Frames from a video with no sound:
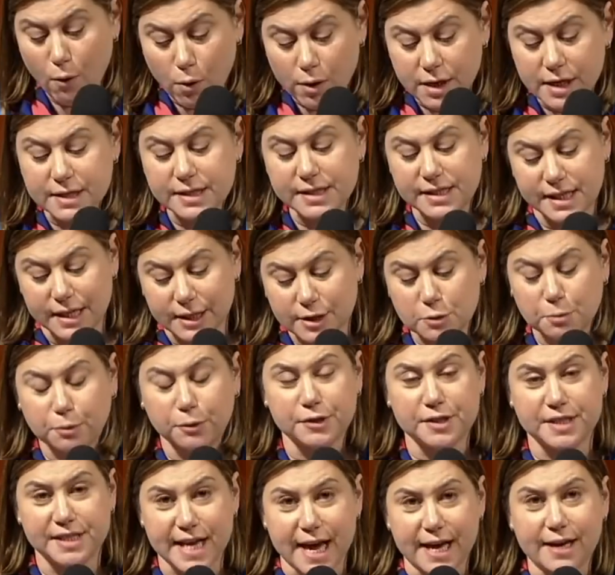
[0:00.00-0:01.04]

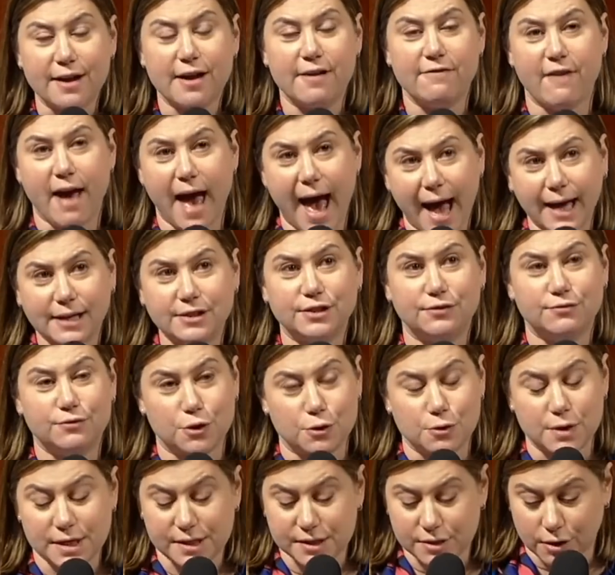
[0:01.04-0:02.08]
46% of active
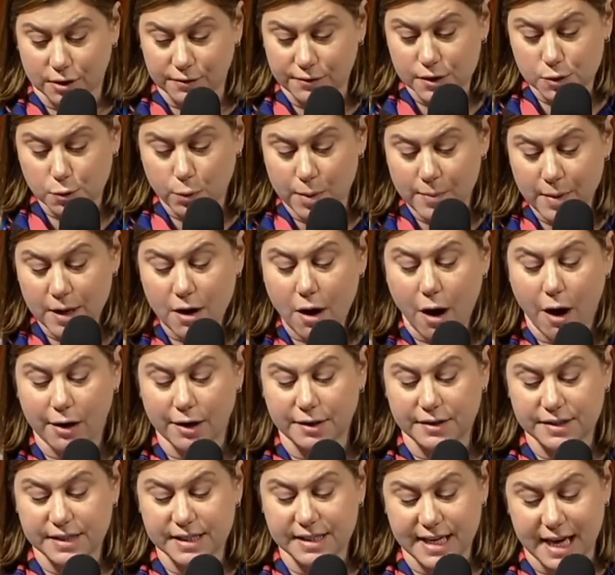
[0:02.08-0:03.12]
duty service women
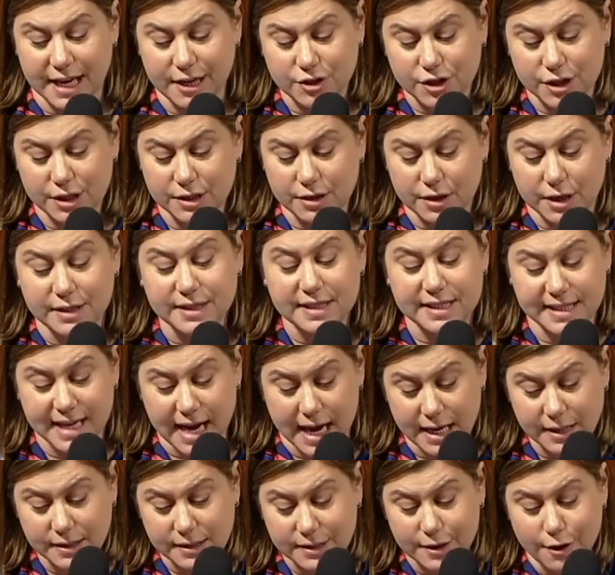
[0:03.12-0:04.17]
are stationed in
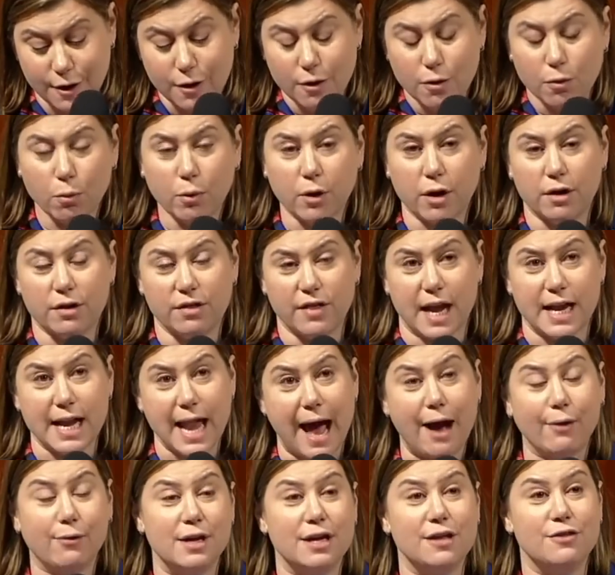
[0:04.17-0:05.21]
states where, that
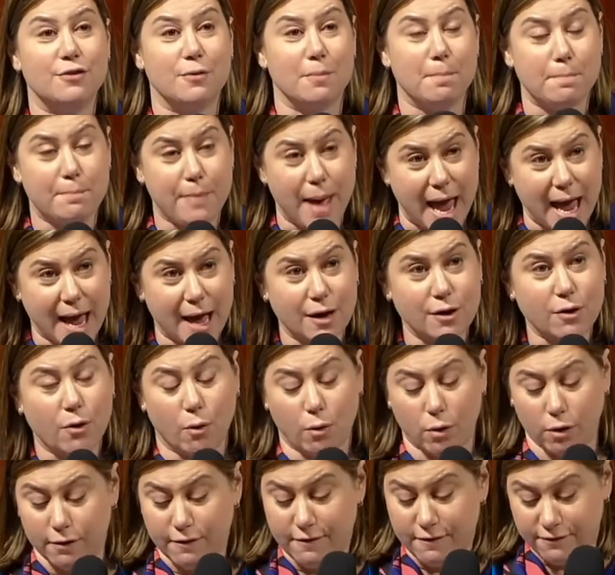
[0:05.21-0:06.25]
now either ban
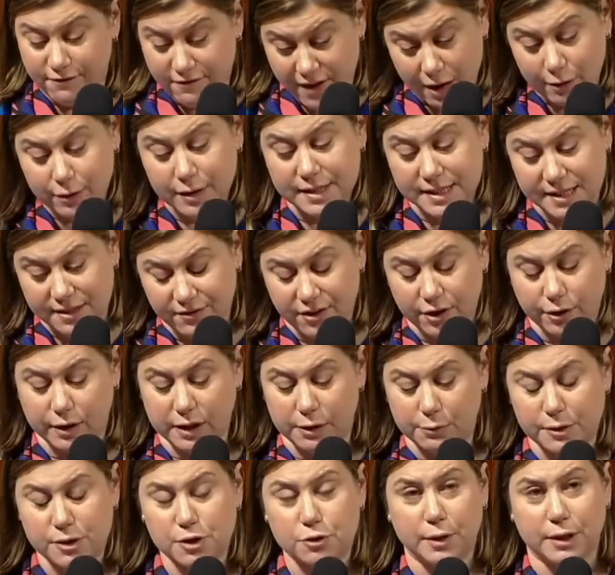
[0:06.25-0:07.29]
or very
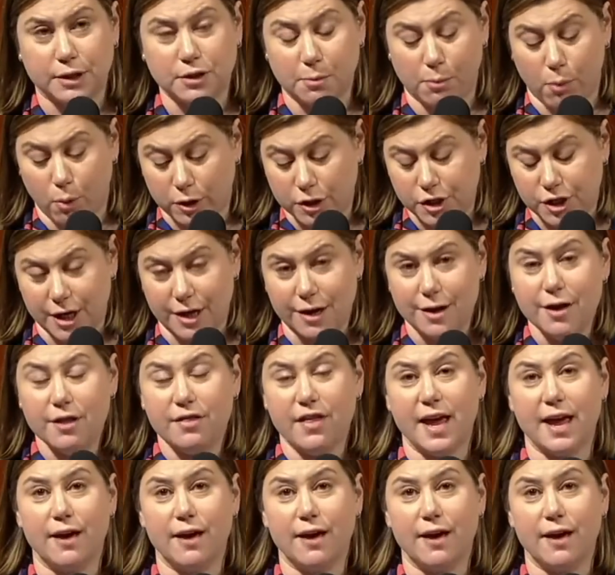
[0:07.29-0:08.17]
severely restrict abortion.